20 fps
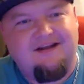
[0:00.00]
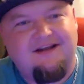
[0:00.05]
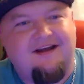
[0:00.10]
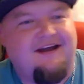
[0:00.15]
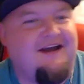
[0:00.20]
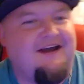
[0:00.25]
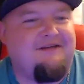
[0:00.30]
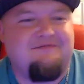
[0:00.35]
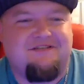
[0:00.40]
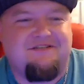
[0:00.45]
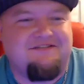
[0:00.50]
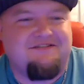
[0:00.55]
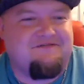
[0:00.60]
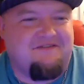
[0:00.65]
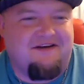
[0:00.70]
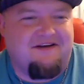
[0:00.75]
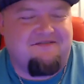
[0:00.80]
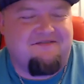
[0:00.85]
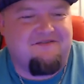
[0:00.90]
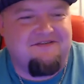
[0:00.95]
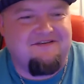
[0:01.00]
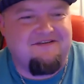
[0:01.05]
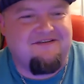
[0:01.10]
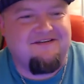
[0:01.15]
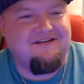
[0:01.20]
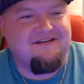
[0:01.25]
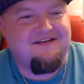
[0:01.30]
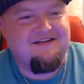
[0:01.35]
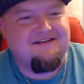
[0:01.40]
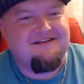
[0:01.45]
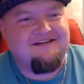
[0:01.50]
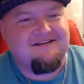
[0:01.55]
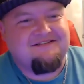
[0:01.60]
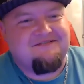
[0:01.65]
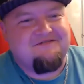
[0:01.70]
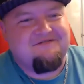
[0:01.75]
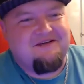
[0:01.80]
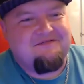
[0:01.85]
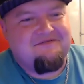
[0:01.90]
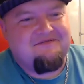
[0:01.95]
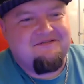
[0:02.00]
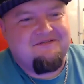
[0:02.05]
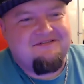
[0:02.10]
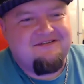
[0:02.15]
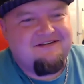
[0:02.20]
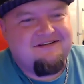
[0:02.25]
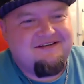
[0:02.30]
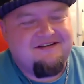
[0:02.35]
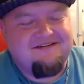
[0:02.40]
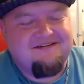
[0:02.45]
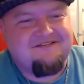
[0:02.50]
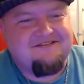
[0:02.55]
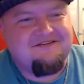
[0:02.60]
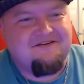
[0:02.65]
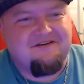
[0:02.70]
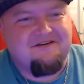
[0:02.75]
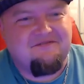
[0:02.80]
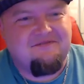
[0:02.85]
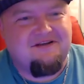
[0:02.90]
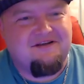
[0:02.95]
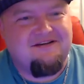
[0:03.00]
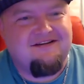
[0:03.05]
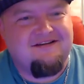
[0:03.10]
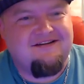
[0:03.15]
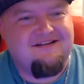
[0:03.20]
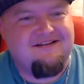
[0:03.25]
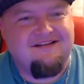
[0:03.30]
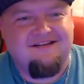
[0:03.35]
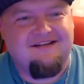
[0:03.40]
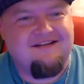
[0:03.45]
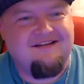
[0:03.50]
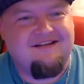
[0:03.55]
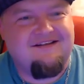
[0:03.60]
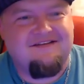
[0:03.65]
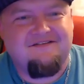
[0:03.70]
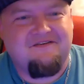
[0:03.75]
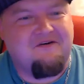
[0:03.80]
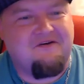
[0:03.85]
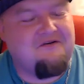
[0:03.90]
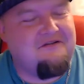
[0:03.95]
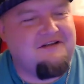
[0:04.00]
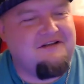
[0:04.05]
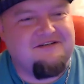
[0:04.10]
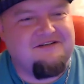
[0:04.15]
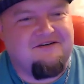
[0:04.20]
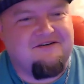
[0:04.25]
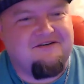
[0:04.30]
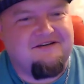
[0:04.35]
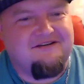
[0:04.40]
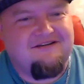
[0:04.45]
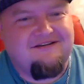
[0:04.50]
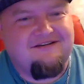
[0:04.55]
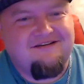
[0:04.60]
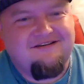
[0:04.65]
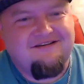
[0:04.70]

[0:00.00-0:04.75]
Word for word: I'm just fucking with you, Dustin Vapor. just joking, man. Totally joking.